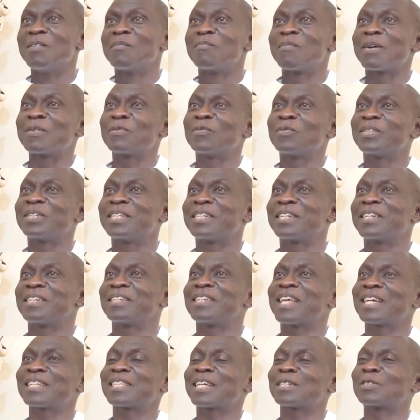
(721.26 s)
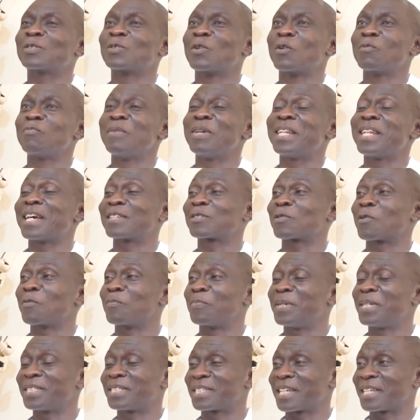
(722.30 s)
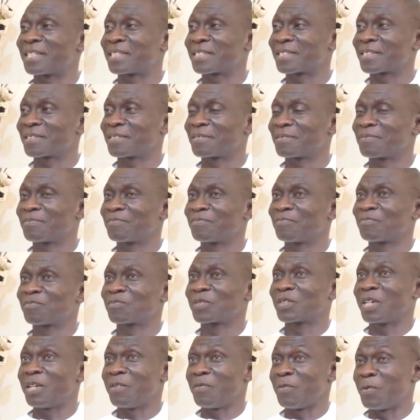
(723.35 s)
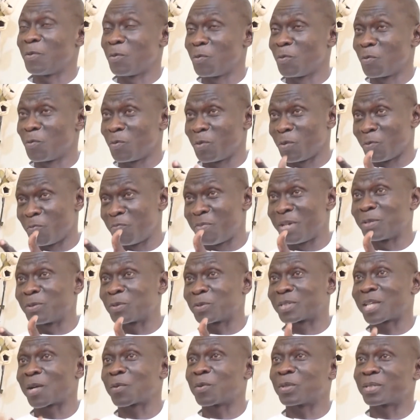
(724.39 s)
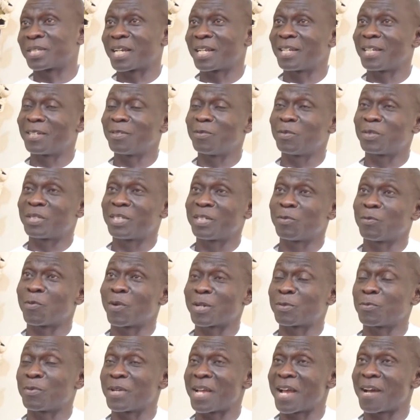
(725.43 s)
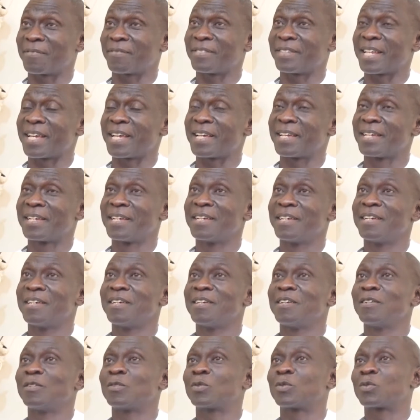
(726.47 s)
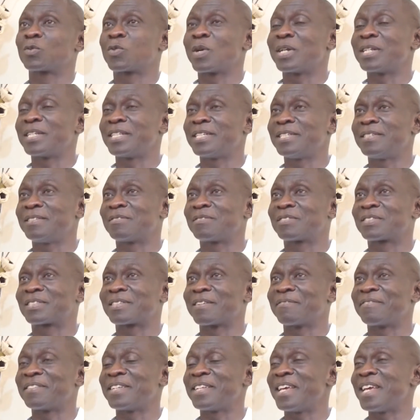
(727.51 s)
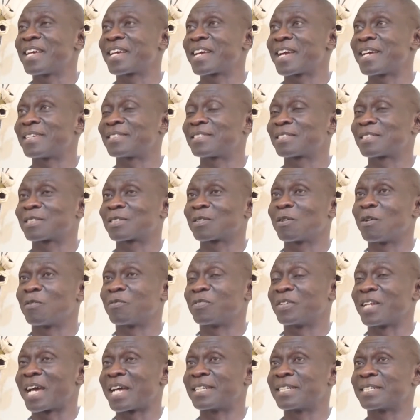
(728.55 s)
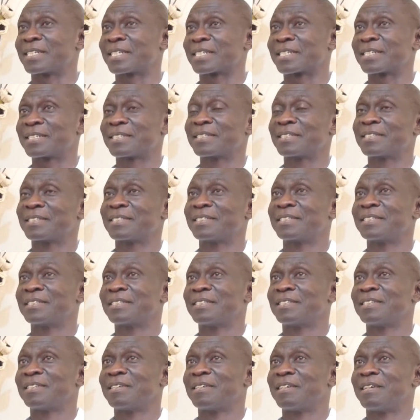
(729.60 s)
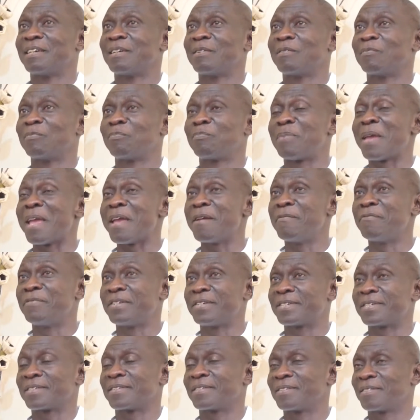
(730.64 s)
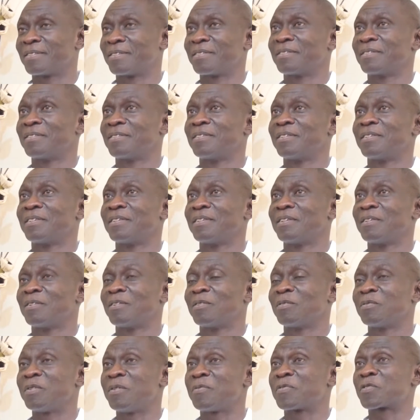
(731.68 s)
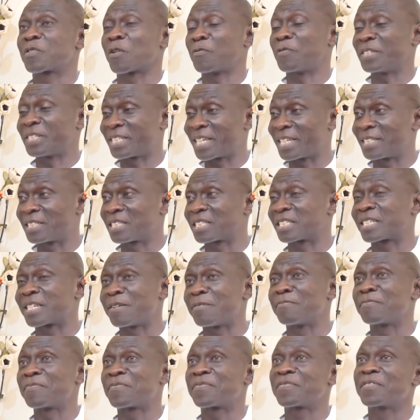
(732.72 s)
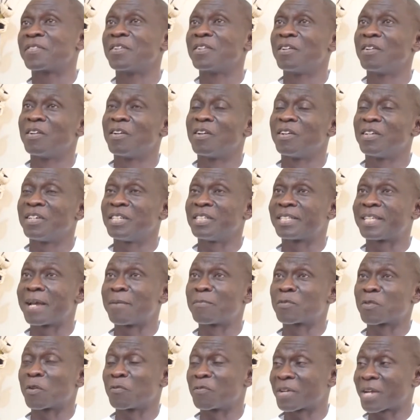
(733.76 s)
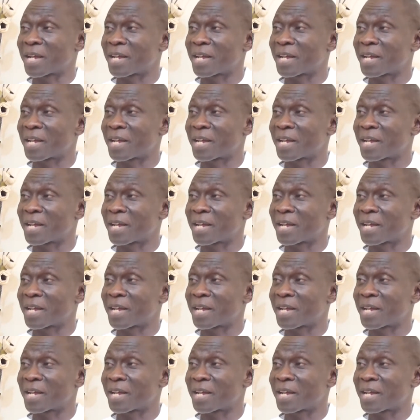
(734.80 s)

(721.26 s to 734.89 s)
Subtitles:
But that has not made us complacent. If you've been to Takotel and you see what we have there, 27 acres of land, paved with sufficient strength in terms of